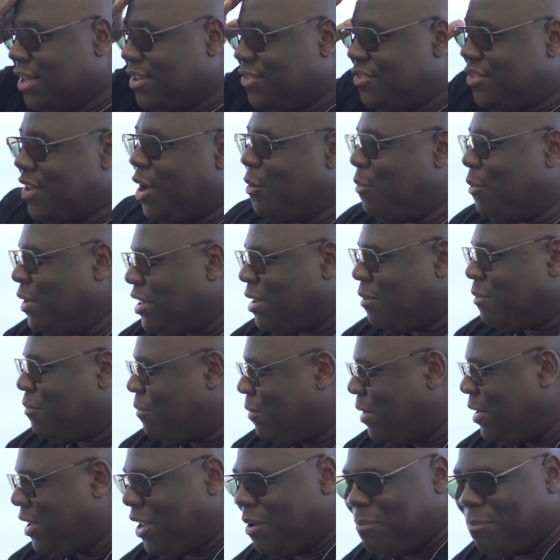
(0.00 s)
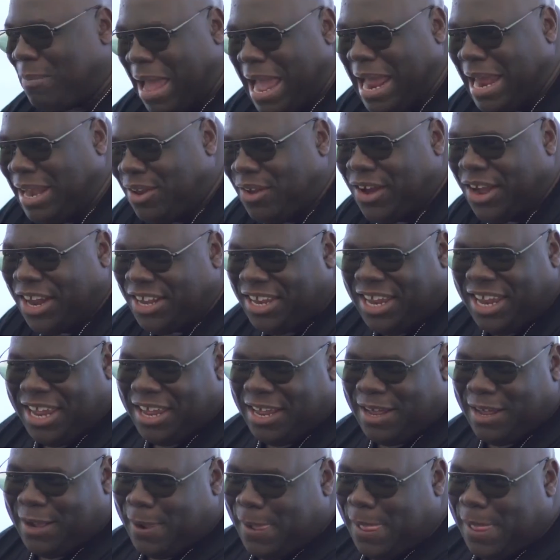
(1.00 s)
So with the band
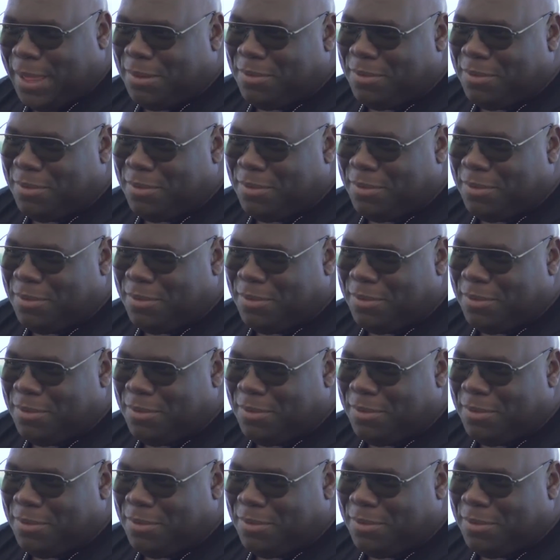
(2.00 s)
idea,